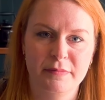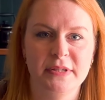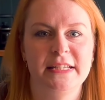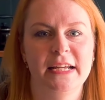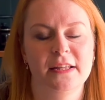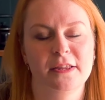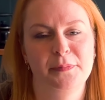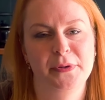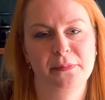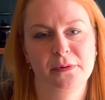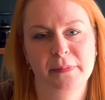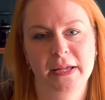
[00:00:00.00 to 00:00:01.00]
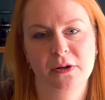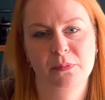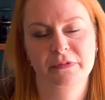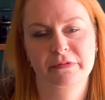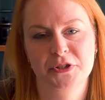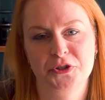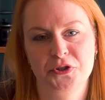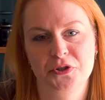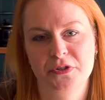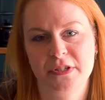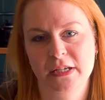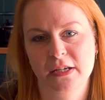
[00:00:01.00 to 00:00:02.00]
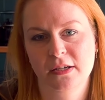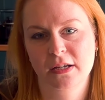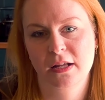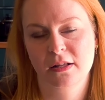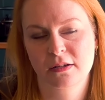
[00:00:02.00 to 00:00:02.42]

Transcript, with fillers: mistake that people make with introducing